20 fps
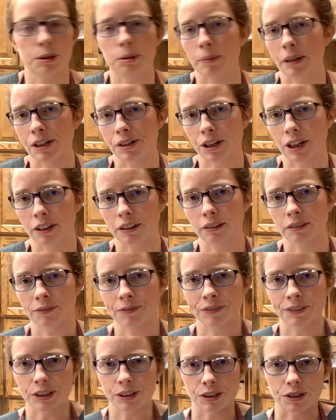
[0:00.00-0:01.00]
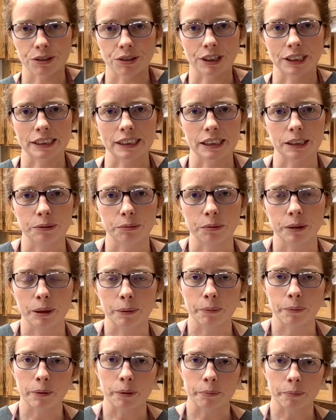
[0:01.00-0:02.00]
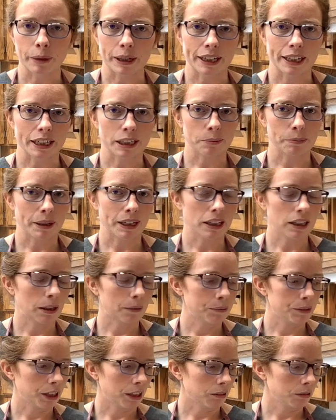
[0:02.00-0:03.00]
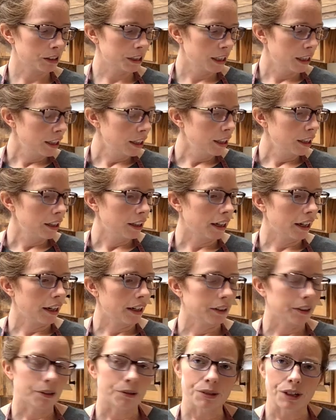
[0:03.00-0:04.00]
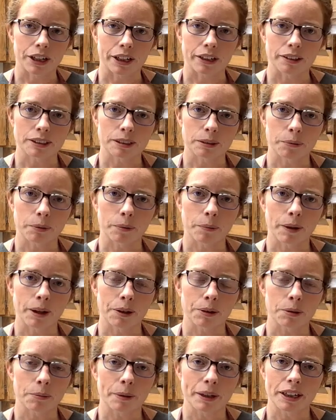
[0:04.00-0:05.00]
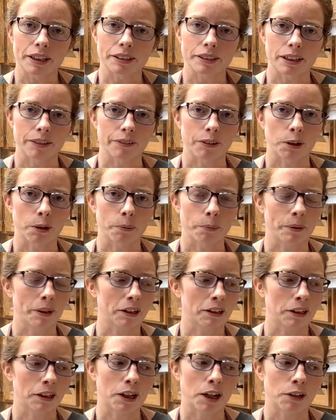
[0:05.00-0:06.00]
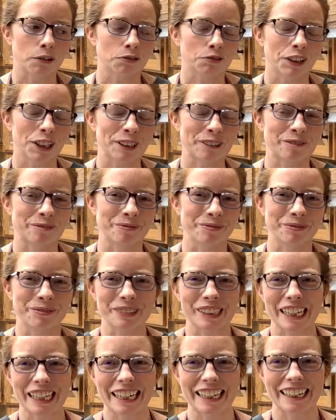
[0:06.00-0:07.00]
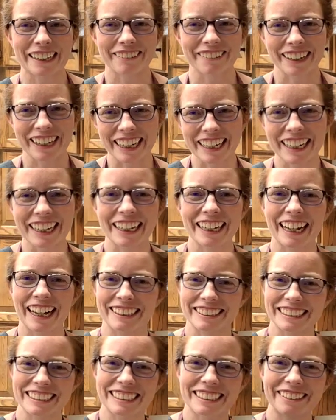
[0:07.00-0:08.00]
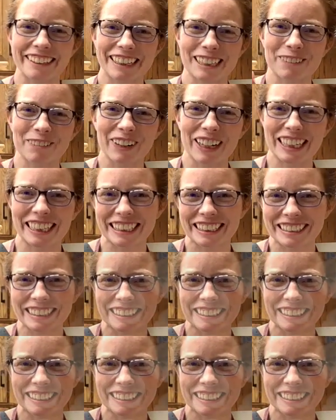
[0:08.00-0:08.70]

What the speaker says: to my channel so you can see when my next bake comes out, and go check out some of my other bakes. They've all been a lot of fun. And anyway, I'll see you next bake.